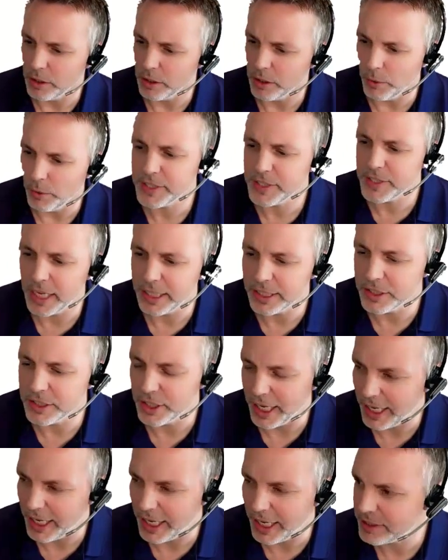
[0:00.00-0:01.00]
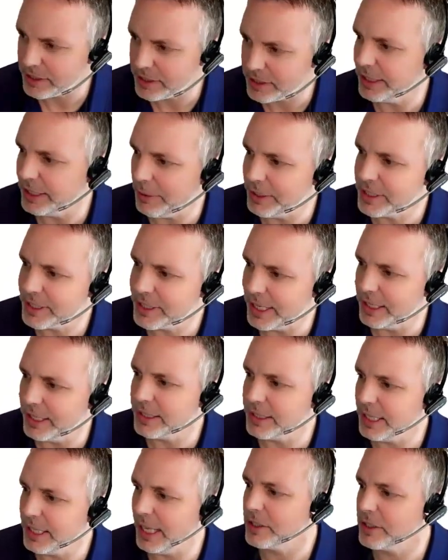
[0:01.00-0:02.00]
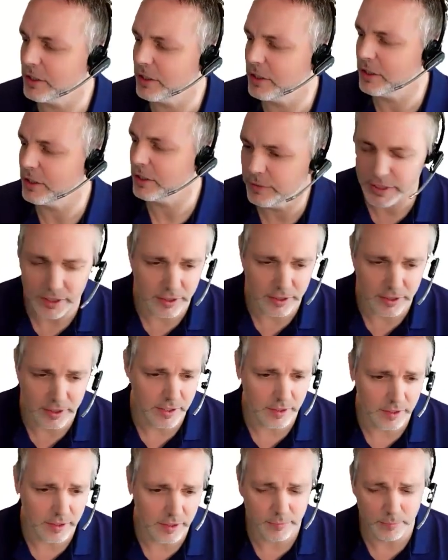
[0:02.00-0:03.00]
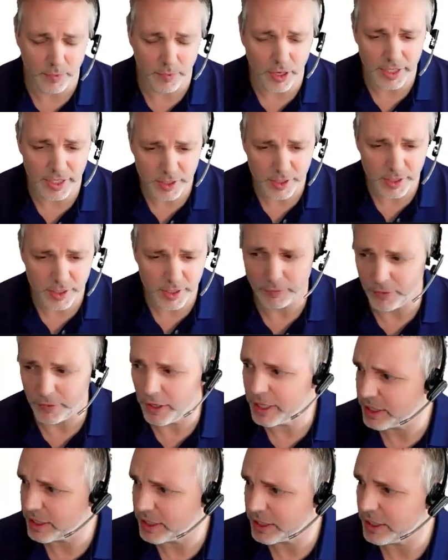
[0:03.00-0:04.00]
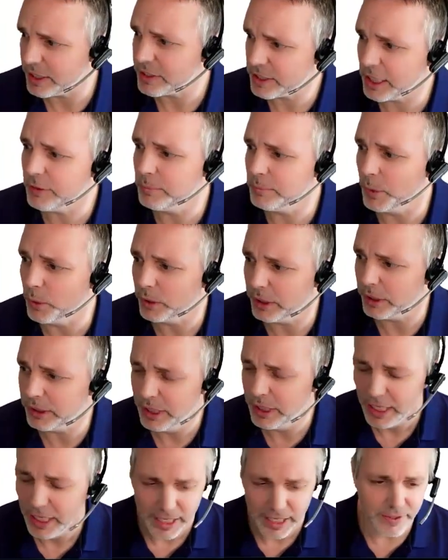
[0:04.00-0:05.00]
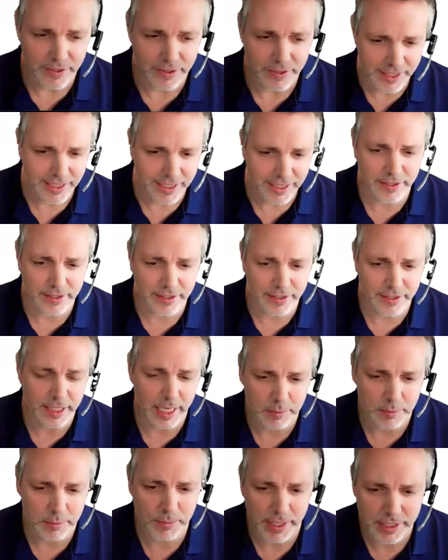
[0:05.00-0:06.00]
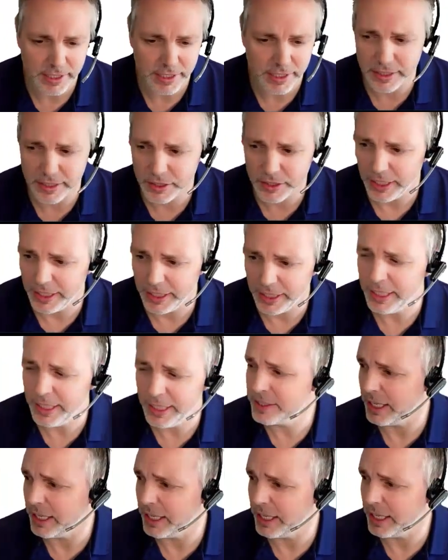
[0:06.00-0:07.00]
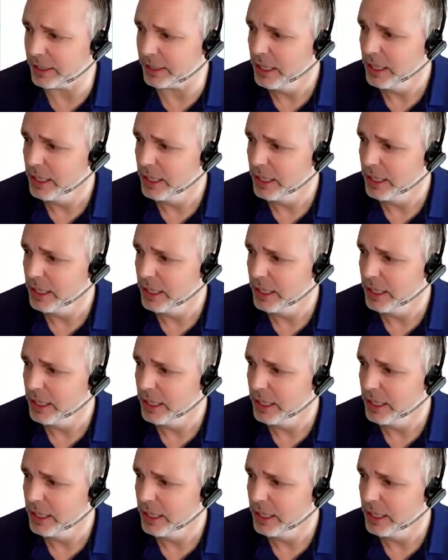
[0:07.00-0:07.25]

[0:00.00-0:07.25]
I've said is yes, and now it's sent a text over to my supervisor, Steve Morgan, and this is the text message it has sent.